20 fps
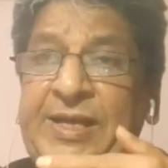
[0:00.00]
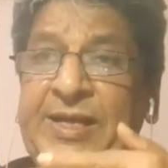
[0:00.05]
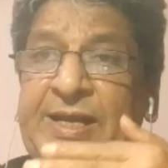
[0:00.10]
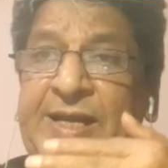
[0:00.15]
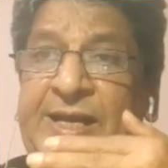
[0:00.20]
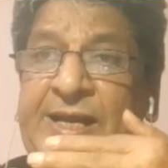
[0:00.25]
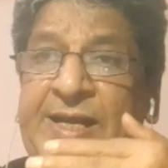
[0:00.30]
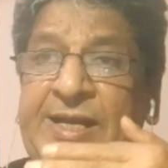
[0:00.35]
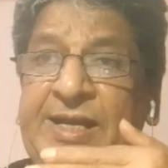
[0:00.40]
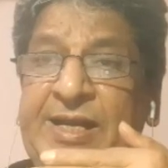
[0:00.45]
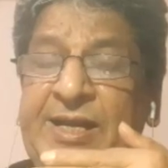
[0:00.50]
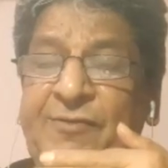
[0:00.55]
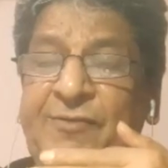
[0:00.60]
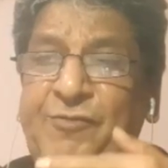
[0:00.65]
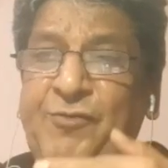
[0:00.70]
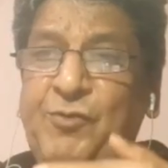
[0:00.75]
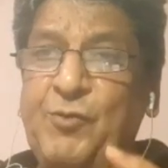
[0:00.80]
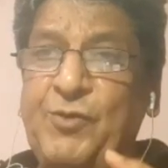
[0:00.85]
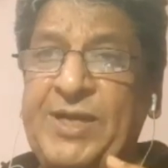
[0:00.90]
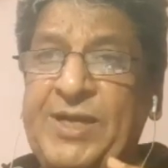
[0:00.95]
And if
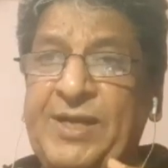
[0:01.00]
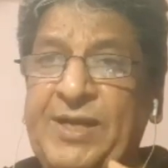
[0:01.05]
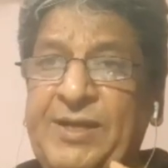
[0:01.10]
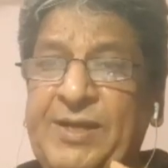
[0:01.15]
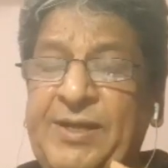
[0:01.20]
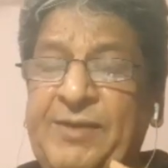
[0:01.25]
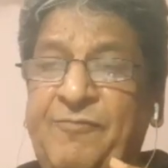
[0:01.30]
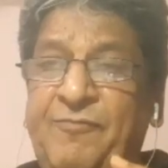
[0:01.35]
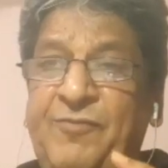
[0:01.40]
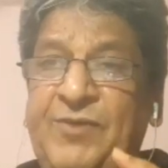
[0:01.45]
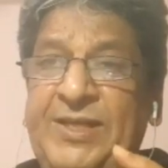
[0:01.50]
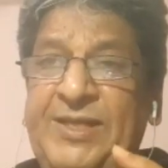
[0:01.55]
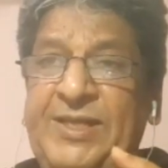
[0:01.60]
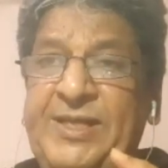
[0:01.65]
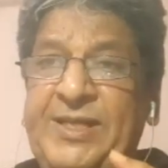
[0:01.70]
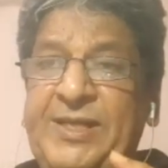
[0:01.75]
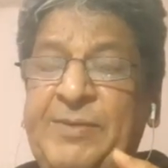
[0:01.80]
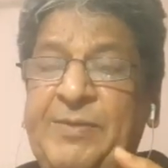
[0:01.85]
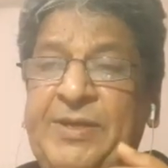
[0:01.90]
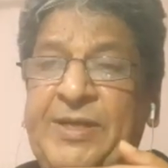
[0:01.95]
you can, with
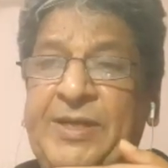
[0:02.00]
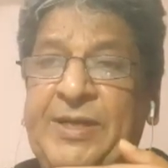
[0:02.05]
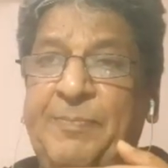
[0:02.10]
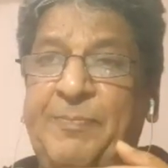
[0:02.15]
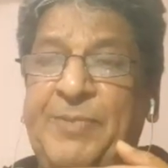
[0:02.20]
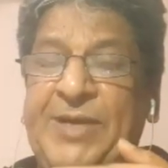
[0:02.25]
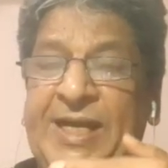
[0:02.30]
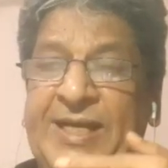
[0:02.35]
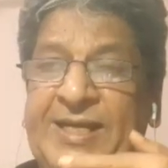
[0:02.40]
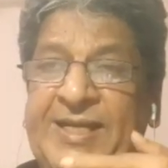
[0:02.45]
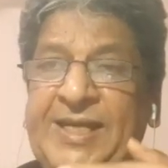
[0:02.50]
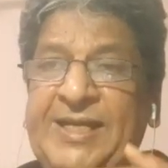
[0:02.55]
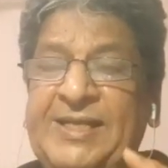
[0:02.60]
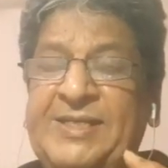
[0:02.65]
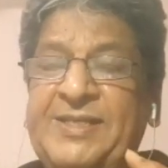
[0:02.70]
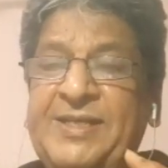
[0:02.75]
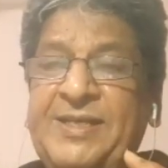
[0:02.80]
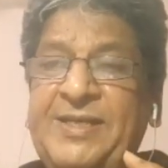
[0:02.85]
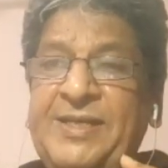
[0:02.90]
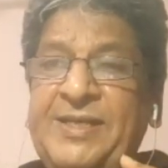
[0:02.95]
the practice,
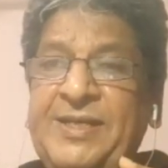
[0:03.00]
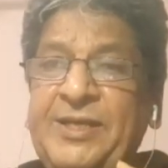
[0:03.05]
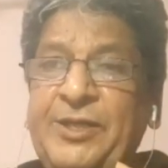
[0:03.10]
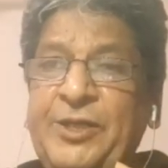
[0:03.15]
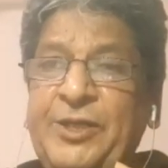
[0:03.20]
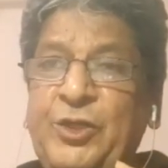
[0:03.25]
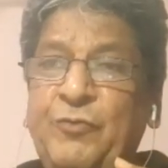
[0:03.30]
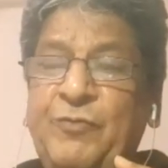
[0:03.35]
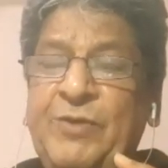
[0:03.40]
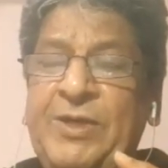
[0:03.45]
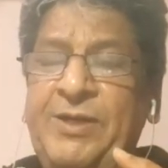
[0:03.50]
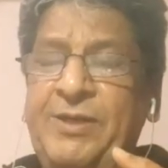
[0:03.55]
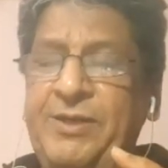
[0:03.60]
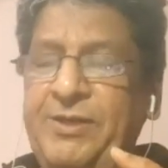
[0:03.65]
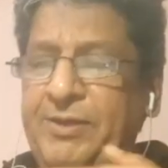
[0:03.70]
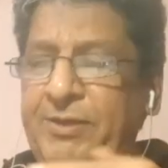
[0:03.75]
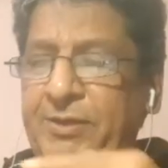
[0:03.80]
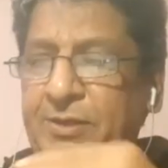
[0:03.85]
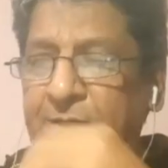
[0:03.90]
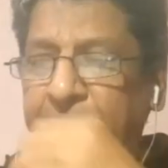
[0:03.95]
you will
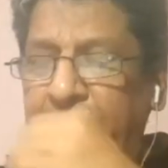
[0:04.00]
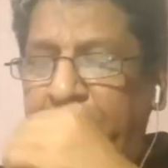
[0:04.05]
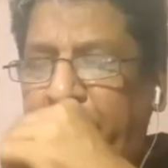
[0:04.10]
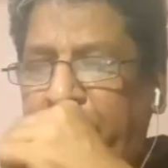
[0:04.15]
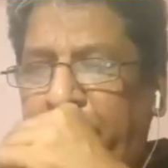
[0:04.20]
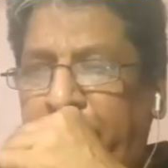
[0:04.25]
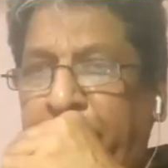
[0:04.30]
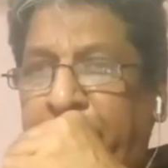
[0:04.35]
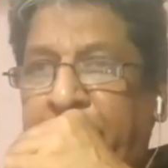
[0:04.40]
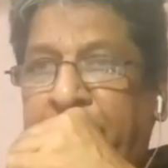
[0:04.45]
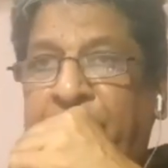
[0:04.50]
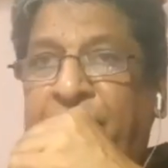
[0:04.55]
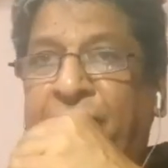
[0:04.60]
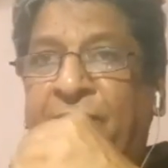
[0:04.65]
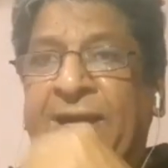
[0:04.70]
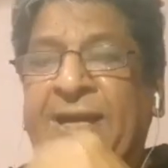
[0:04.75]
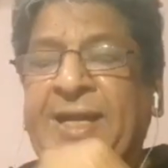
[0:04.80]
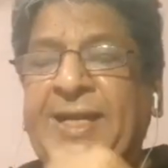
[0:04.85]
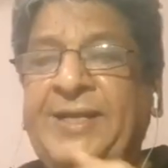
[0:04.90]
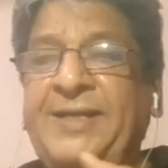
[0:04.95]

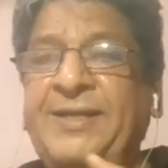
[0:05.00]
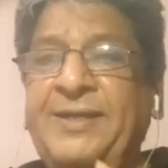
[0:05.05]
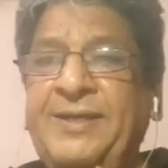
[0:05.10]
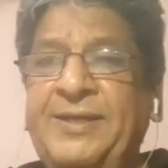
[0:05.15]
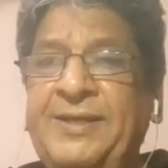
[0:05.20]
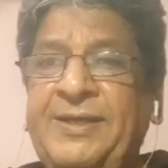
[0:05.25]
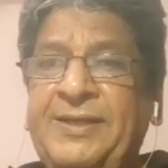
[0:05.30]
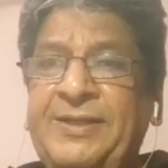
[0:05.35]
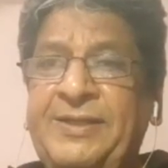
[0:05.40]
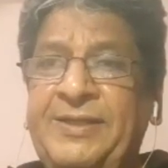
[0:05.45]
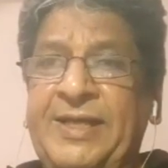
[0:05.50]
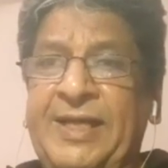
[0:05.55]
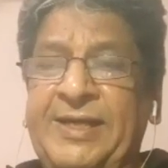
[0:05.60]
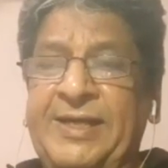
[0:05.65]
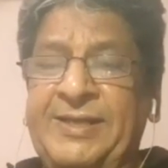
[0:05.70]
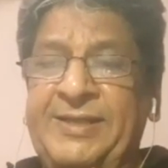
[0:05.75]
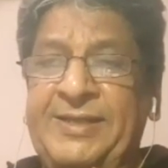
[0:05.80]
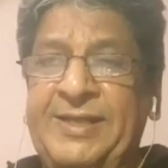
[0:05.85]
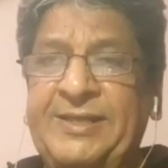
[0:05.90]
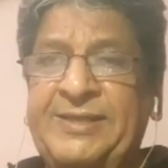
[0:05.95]
find
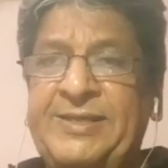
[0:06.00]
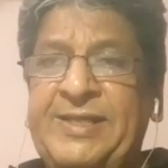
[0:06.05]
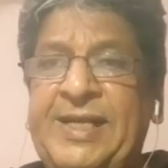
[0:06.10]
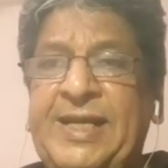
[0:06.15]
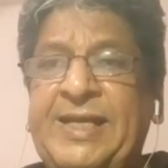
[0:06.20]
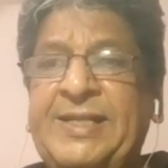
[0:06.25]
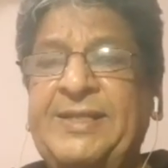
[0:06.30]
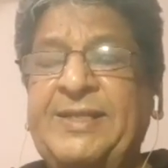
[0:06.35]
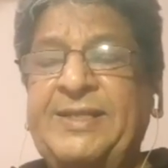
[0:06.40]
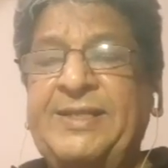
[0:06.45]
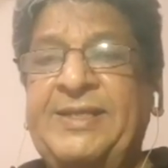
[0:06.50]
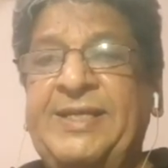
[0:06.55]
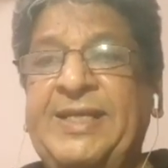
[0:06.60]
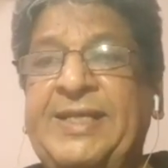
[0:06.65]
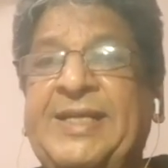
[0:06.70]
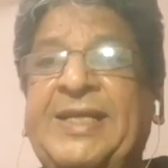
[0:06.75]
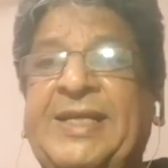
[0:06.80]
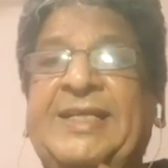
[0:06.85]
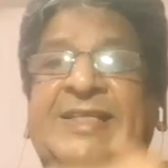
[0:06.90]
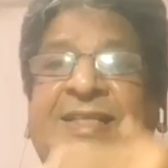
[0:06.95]
that this length
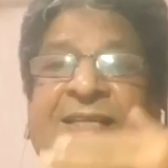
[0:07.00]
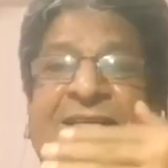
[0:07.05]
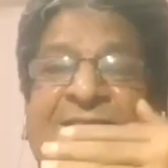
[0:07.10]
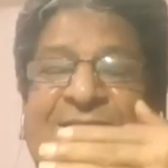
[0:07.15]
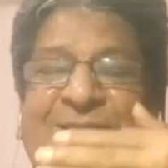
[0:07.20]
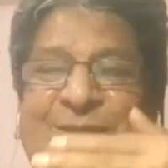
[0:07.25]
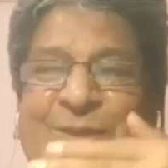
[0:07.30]
decreases.